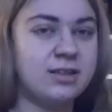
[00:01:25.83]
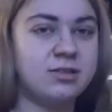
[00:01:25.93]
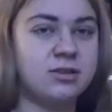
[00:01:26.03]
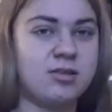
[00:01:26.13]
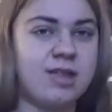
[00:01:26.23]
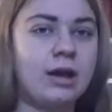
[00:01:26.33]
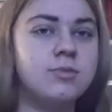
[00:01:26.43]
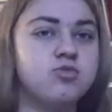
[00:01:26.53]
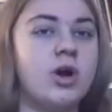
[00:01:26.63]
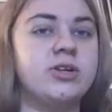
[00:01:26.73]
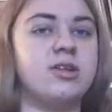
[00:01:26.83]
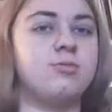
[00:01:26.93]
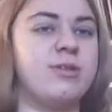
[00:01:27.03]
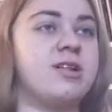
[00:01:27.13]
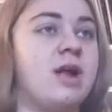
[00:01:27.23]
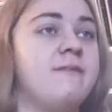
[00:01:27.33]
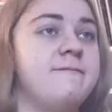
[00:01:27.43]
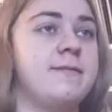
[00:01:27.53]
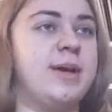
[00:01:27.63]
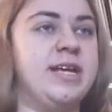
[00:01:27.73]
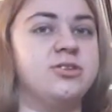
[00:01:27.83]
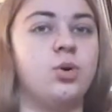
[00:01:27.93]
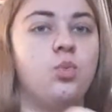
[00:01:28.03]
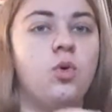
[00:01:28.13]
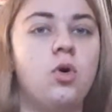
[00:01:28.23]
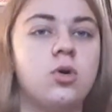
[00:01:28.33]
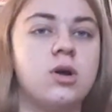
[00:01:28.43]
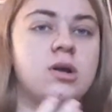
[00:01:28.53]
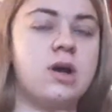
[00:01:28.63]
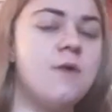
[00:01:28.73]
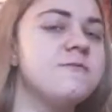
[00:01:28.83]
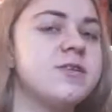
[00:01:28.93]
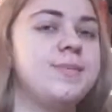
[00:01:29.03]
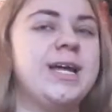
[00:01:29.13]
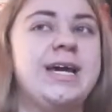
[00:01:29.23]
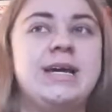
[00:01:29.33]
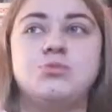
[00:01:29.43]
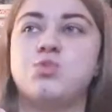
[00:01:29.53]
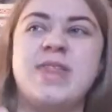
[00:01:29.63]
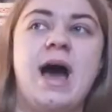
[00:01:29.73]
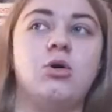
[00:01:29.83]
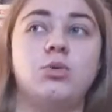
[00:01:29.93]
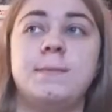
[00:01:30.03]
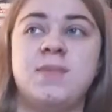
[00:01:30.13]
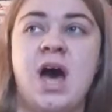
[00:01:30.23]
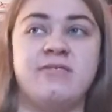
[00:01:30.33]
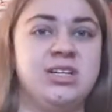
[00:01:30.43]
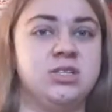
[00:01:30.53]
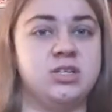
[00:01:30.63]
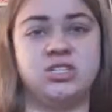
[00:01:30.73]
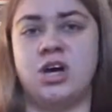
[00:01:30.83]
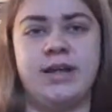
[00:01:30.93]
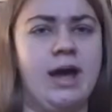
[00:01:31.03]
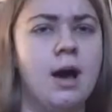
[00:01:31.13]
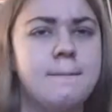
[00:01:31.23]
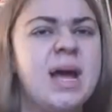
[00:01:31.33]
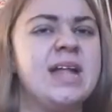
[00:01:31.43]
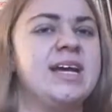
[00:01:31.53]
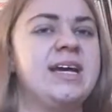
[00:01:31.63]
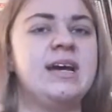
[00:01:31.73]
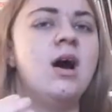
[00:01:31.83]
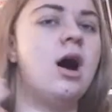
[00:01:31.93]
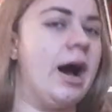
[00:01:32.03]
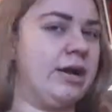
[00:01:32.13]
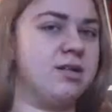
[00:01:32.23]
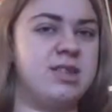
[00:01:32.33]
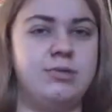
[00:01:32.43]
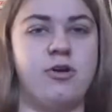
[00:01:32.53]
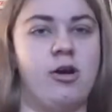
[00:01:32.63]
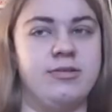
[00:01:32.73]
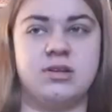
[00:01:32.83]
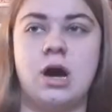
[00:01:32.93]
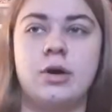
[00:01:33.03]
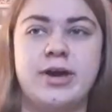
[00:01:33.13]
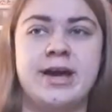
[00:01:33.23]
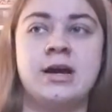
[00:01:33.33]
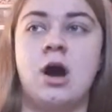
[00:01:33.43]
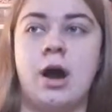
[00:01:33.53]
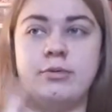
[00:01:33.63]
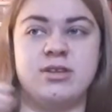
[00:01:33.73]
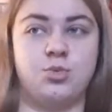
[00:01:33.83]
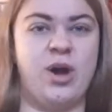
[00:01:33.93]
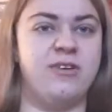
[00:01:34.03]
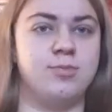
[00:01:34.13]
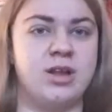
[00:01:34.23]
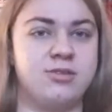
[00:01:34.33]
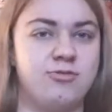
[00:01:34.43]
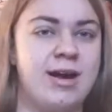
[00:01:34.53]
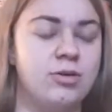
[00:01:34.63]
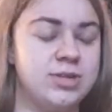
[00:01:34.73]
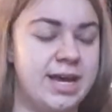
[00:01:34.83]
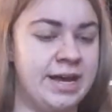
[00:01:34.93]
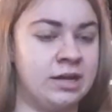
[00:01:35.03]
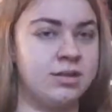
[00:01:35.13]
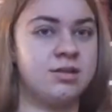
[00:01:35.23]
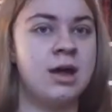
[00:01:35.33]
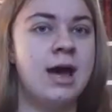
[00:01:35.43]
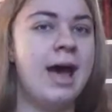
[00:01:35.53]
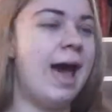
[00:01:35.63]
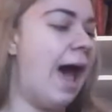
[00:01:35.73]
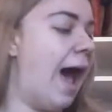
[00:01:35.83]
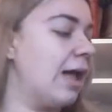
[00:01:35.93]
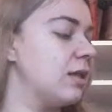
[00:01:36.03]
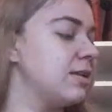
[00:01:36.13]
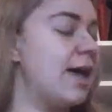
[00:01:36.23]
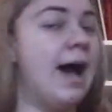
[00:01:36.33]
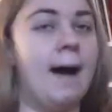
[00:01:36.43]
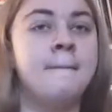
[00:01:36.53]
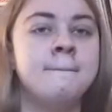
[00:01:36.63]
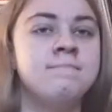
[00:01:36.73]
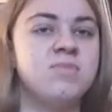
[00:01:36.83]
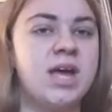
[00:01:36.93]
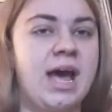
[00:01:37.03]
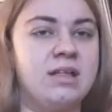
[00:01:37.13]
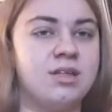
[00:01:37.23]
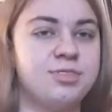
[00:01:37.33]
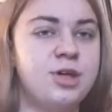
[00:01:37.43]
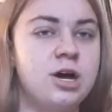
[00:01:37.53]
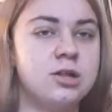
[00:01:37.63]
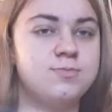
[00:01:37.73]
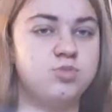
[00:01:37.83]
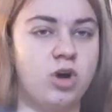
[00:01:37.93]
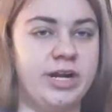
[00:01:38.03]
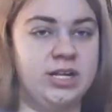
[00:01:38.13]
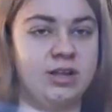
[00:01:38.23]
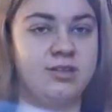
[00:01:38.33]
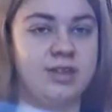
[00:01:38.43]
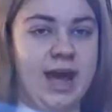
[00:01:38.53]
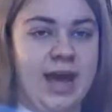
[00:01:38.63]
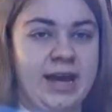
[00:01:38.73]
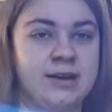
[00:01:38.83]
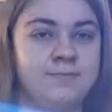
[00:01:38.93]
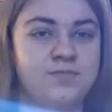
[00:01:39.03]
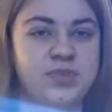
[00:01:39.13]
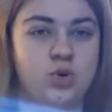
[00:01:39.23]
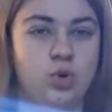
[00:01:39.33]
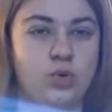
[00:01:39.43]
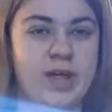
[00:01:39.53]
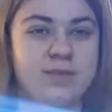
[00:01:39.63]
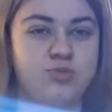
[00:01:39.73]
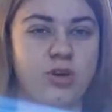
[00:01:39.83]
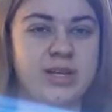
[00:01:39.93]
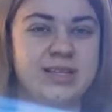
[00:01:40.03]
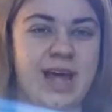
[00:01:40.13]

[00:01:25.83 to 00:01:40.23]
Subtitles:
the second brightness was enough for me to walk comfortably without having to turn it up any. I could see where I was going, I was aware of my surroundings, and yeah. And the third brightness setting, oh that's bright.